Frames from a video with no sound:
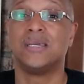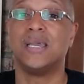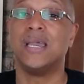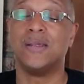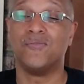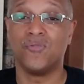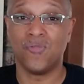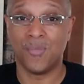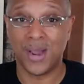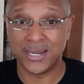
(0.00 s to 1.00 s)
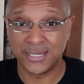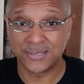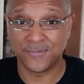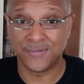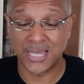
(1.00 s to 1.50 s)
and reminding
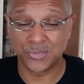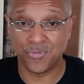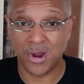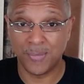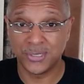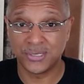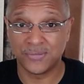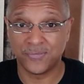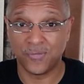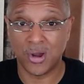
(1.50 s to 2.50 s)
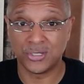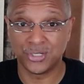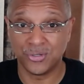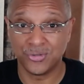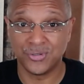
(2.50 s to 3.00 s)
us of God's promise for our
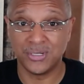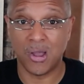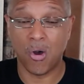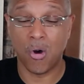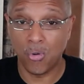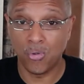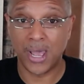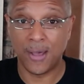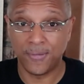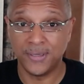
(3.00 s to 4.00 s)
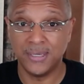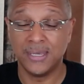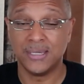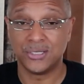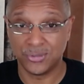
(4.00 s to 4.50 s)
children, whole, healthy
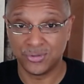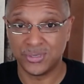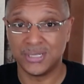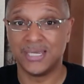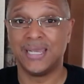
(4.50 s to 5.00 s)
children,